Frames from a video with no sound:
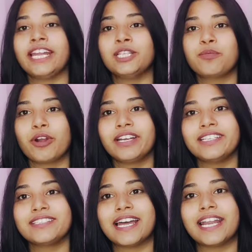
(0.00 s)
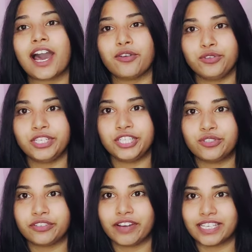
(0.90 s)
eighth point is that how you need
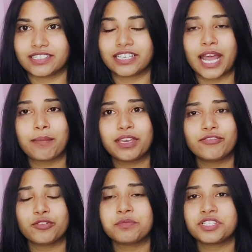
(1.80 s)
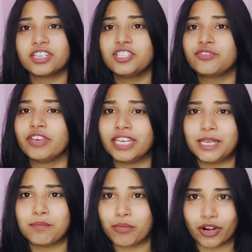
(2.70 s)
to revise. Cramming information is
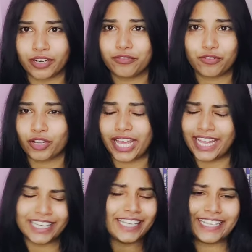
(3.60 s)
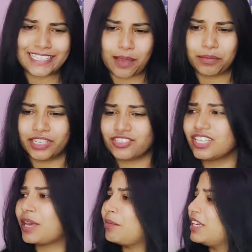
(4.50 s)
very important for any
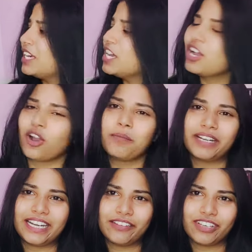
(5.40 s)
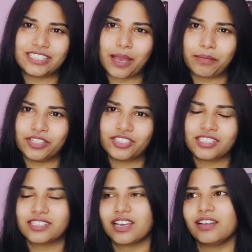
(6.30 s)
examination. I mean, competitive
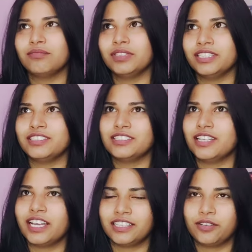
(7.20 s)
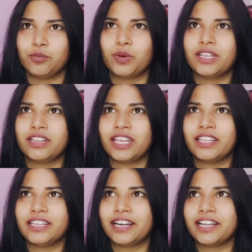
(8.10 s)
examinations ka, this is, I think, one
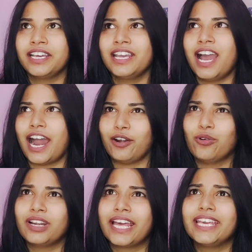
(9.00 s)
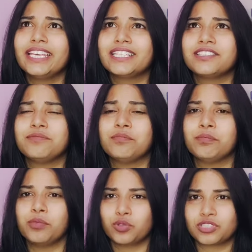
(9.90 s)
thing that I don't like. It's
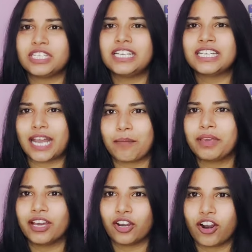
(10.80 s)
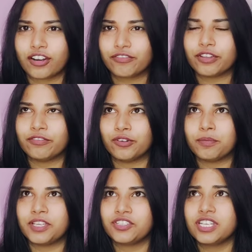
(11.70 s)
mostly cramming a lot of
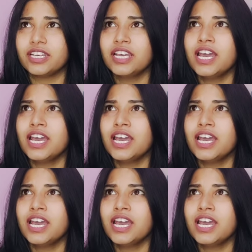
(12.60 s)
information.